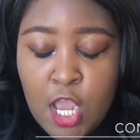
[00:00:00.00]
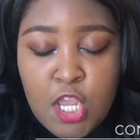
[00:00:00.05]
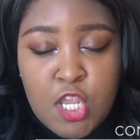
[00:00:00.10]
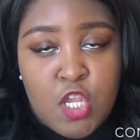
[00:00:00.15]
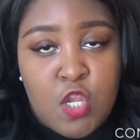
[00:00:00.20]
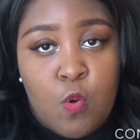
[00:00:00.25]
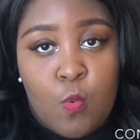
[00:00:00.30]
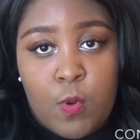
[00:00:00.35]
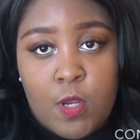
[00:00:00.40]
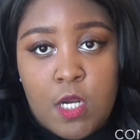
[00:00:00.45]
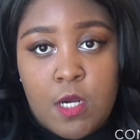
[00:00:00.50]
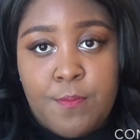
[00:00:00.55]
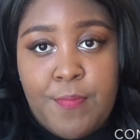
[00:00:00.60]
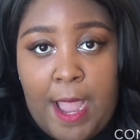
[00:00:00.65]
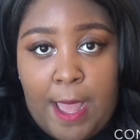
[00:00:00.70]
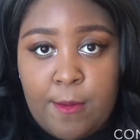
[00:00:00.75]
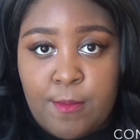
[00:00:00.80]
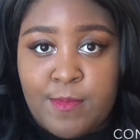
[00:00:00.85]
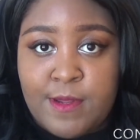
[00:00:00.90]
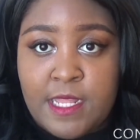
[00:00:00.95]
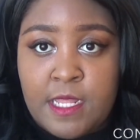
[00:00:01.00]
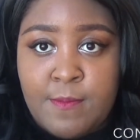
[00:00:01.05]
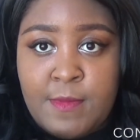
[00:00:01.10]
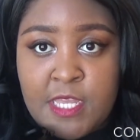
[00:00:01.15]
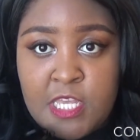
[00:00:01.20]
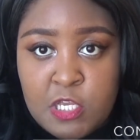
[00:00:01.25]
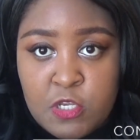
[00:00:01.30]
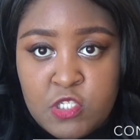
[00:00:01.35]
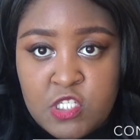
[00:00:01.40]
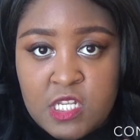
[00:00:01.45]
you will probably be
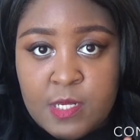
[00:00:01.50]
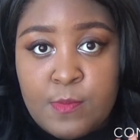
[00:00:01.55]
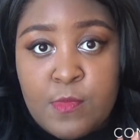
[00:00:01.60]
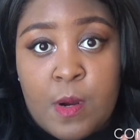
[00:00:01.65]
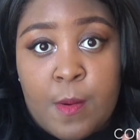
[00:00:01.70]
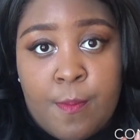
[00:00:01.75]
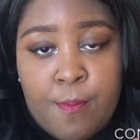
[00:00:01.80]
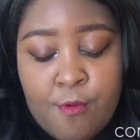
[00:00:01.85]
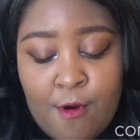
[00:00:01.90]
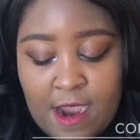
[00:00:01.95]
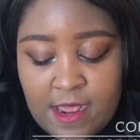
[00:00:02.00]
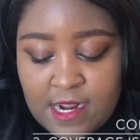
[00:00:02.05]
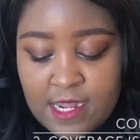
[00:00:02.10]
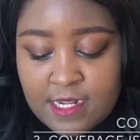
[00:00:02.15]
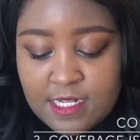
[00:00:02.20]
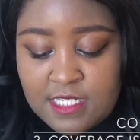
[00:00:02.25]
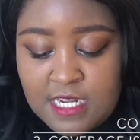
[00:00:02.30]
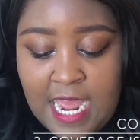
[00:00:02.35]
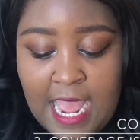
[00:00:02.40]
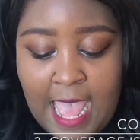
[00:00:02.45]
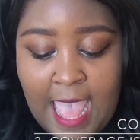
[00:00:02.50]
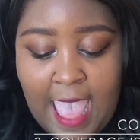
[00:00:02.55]
using more product